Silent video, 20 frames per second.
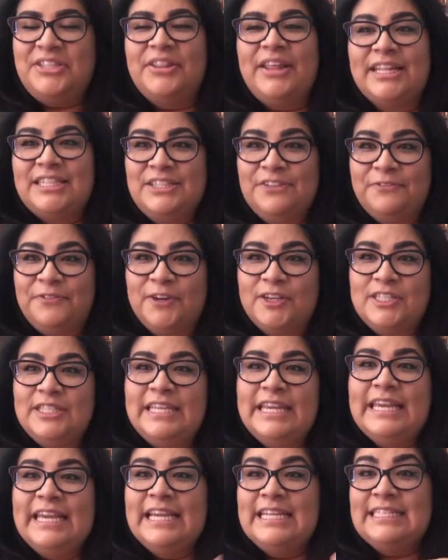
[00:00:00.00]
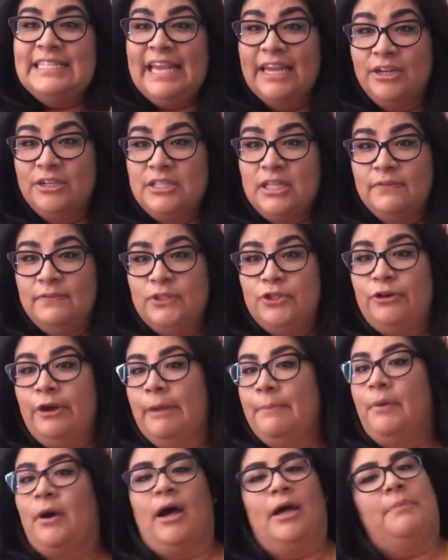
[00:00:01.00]
so that's the first thing is get yourself a
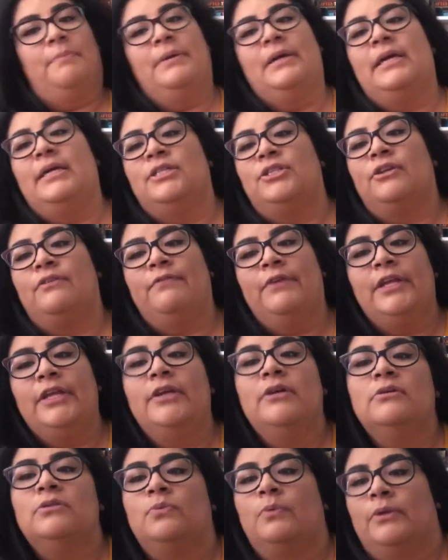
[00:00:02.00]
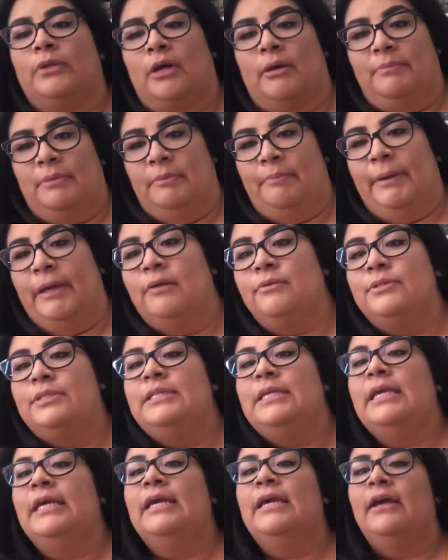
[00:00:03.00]
tripod because your videos will not be
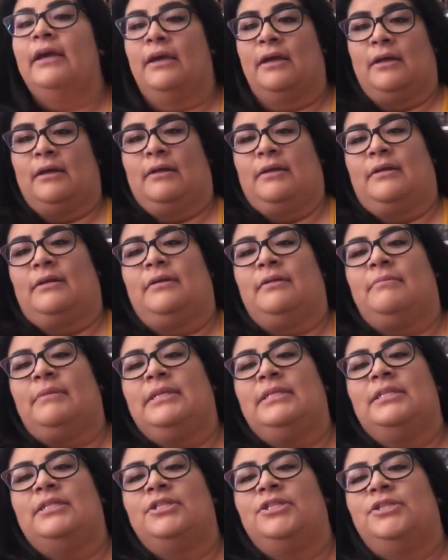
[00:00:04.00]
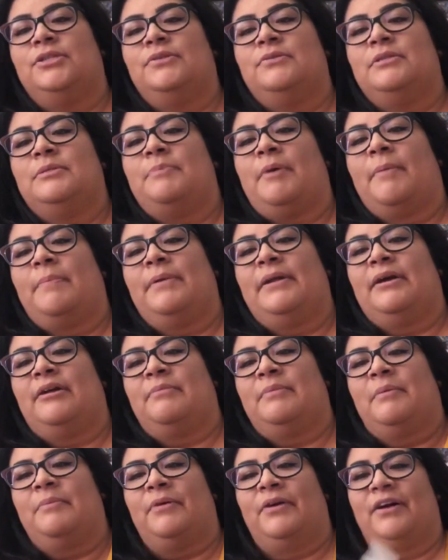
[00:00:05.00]
bouncy my tissue is popping out
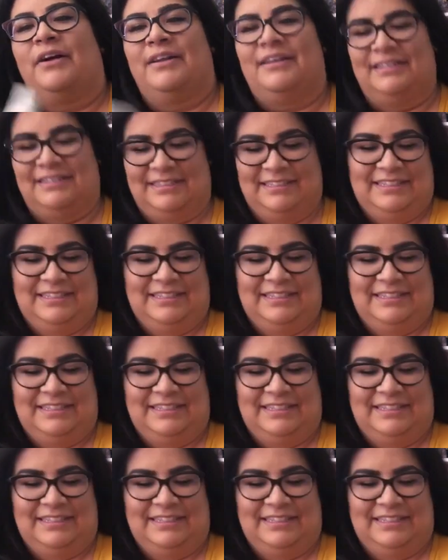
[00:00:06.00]
of my bra.